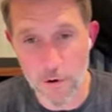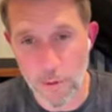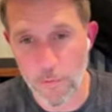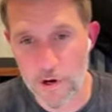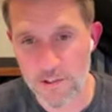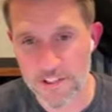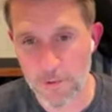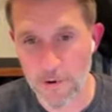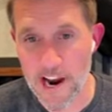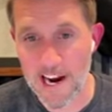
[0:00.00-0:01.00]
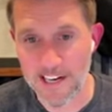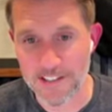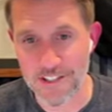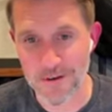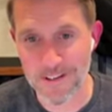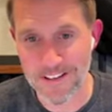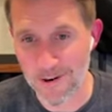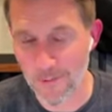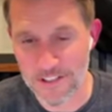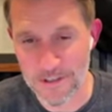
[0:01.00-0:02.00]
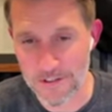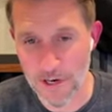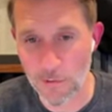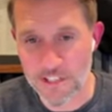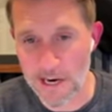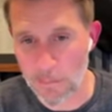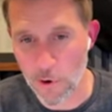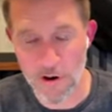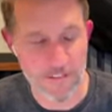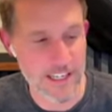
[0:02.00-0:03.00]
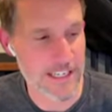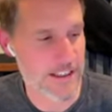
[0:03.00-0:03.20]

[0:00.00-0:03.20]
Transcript: 03 was Iraq and this unit. Oh, that's that I what I meant. To. So I was not part of it.